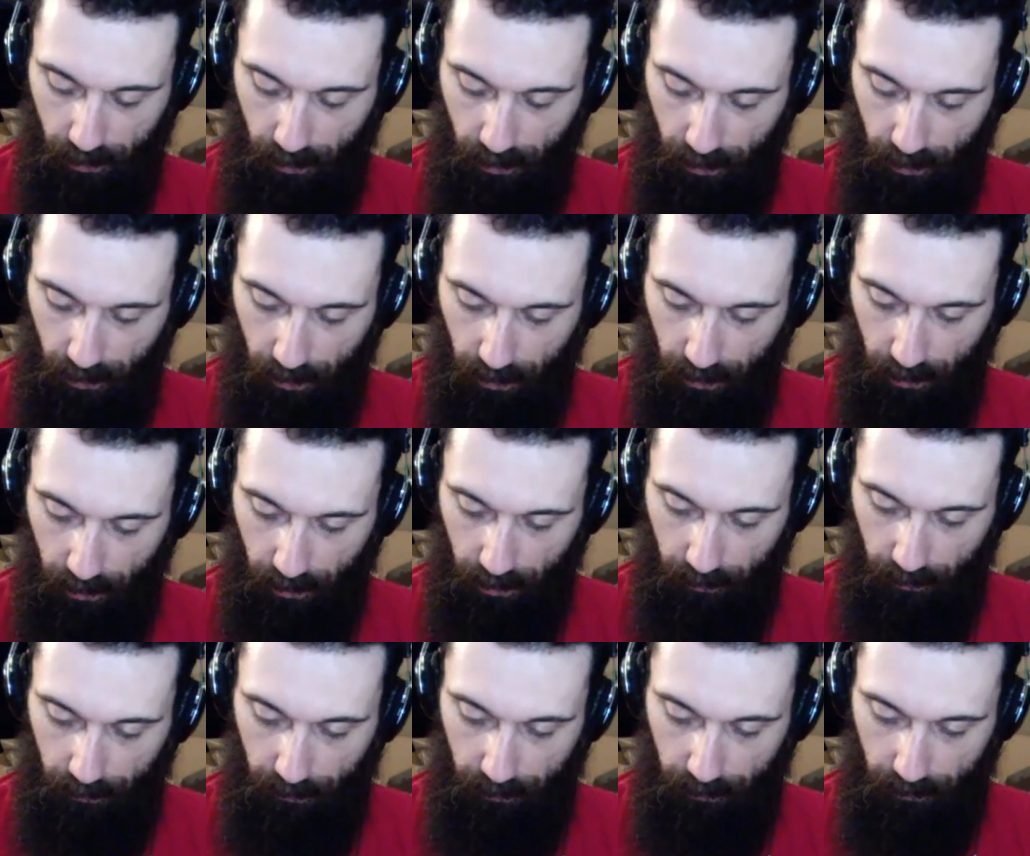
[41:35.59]
And
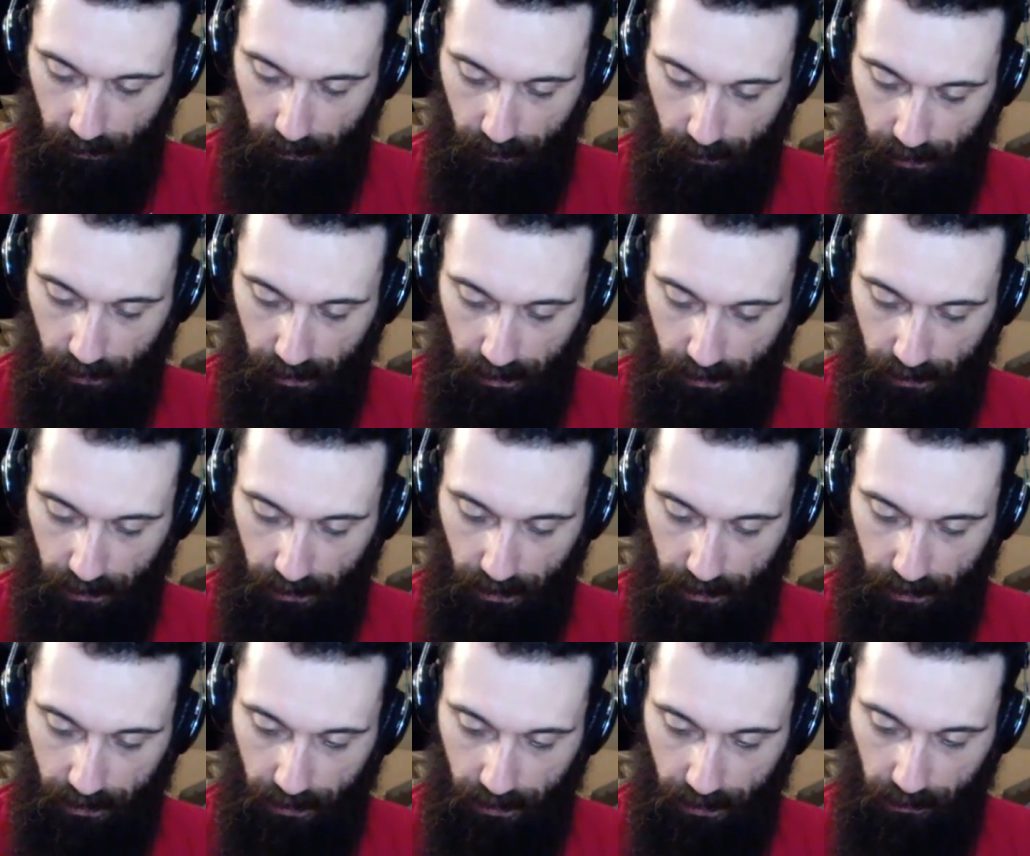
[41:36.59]
then
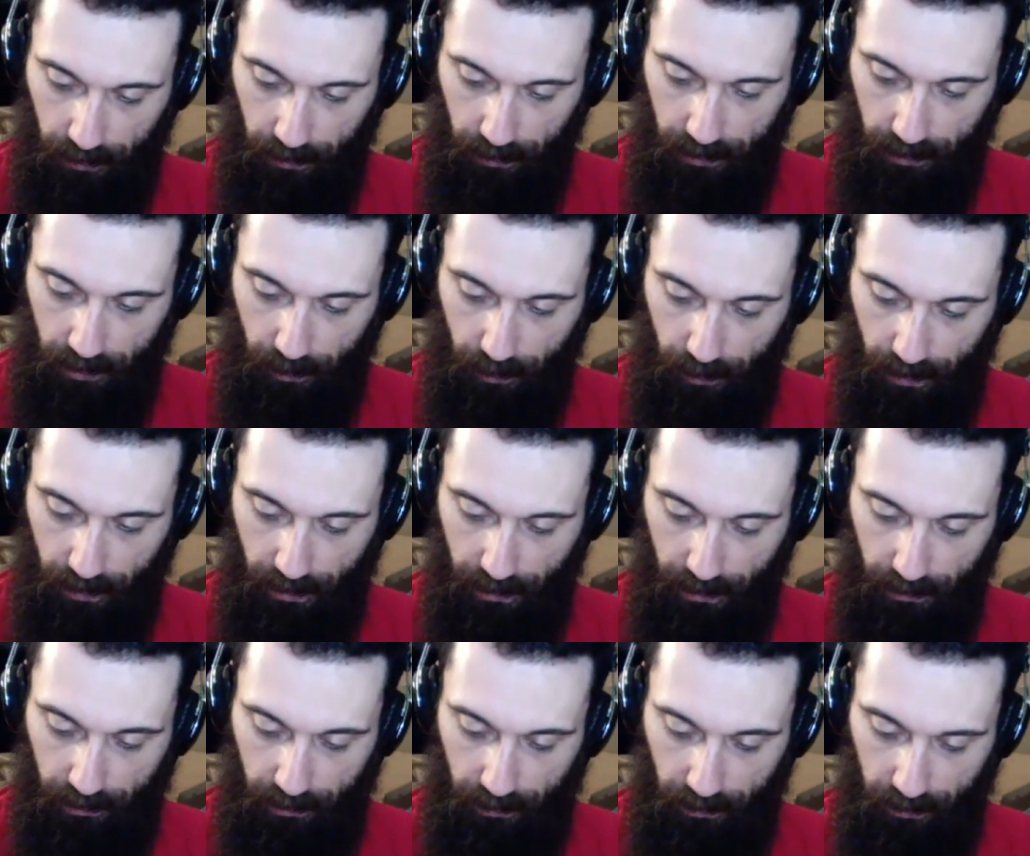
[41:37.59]
Hero's got the upper hand.
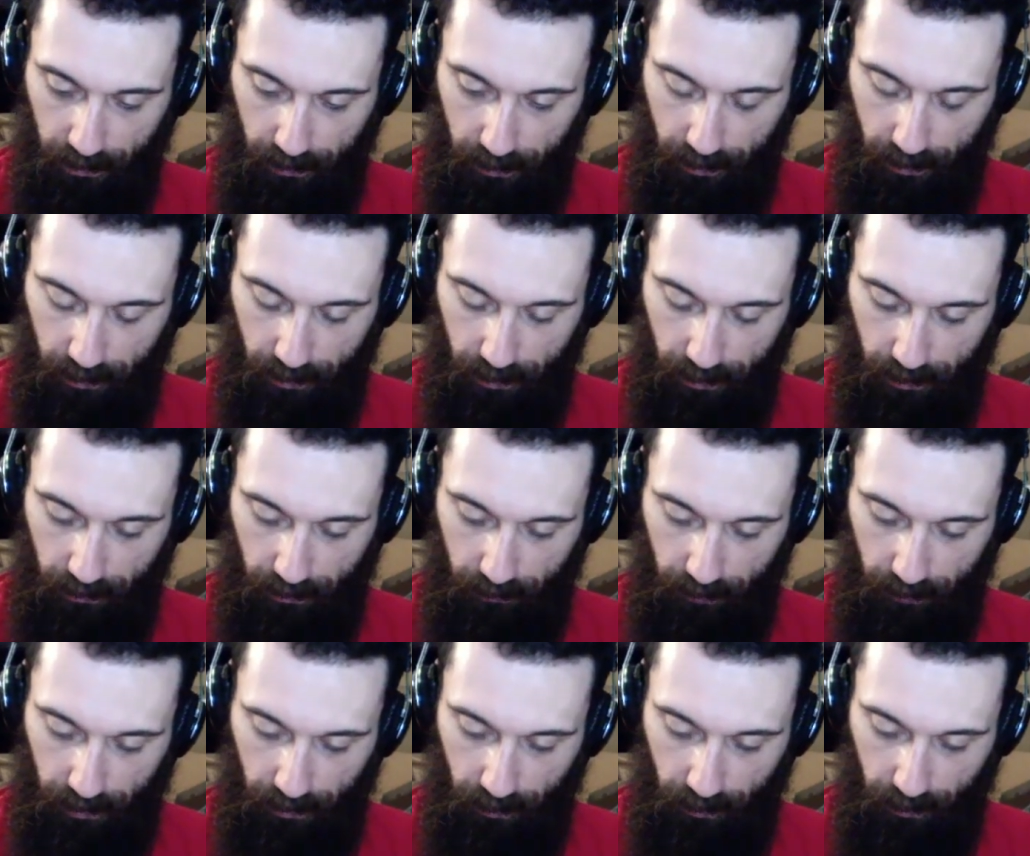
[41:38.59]

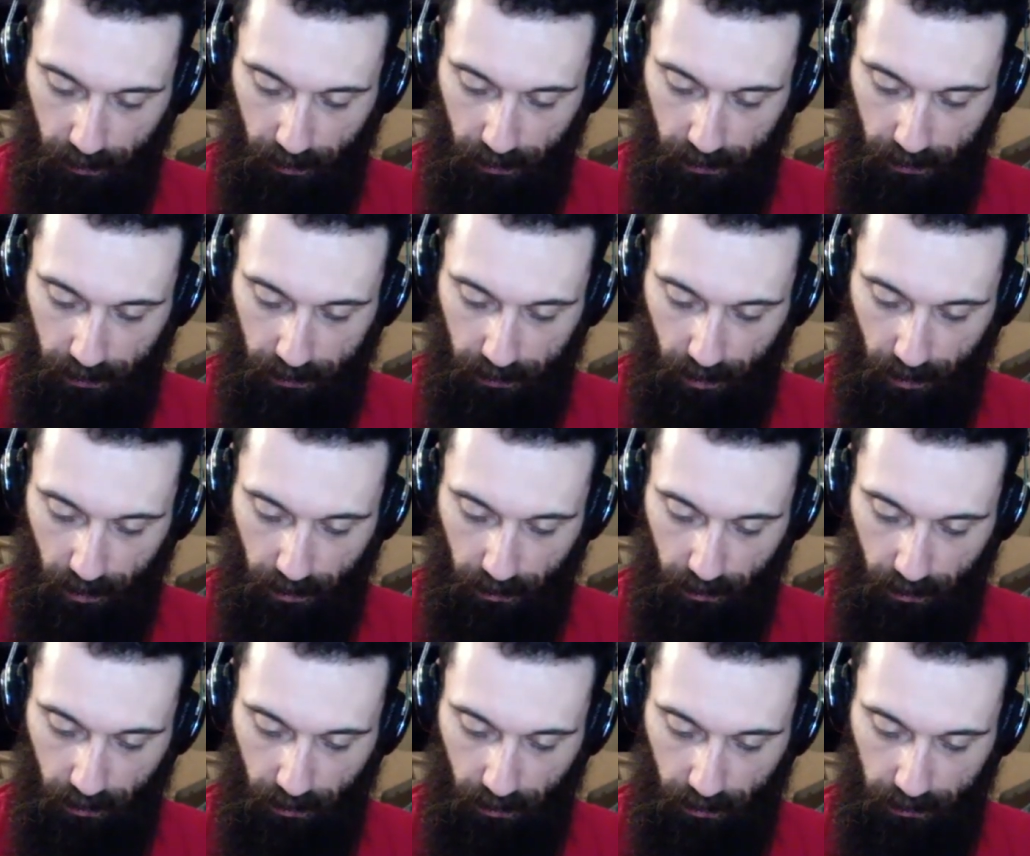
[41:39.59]
Victoria is talking to her,
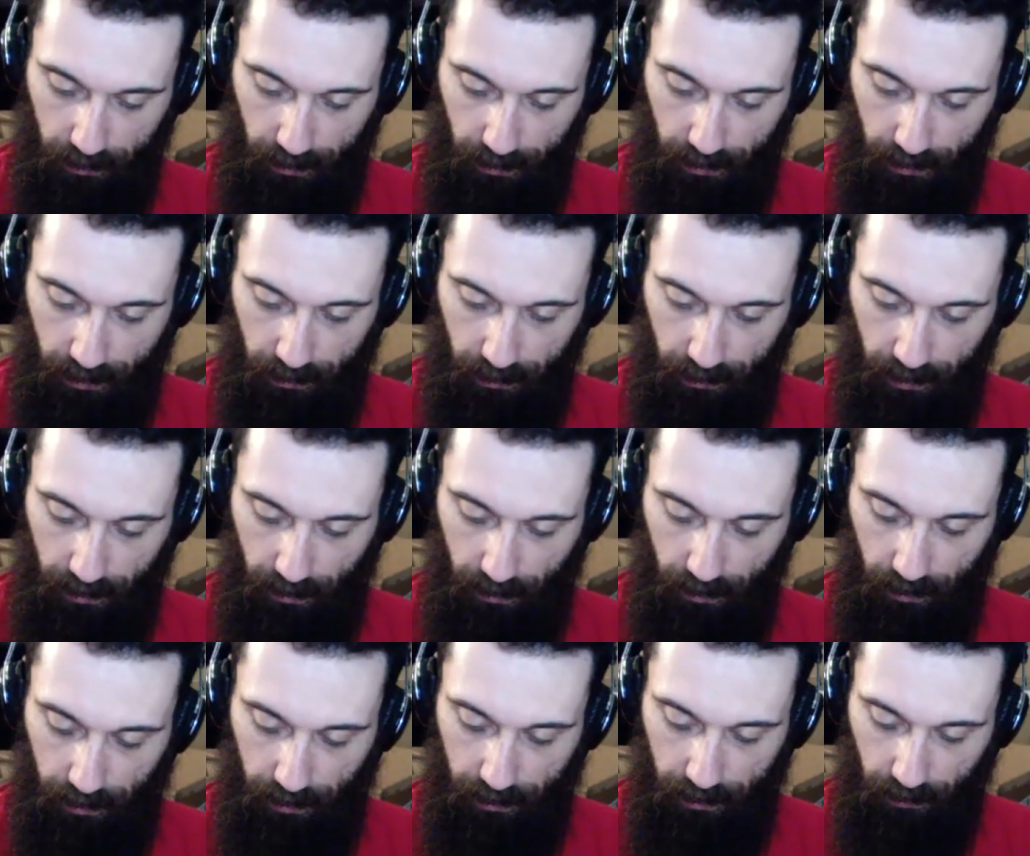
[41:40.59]
telling her to
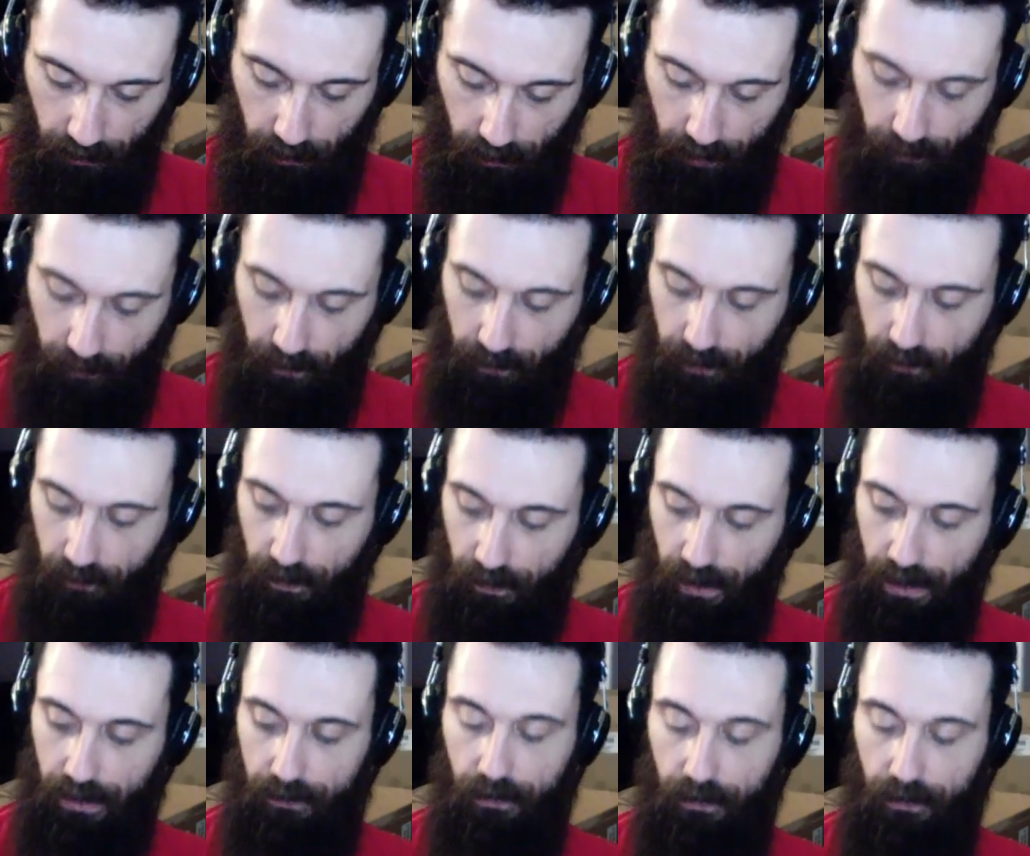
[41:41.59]
kill 355,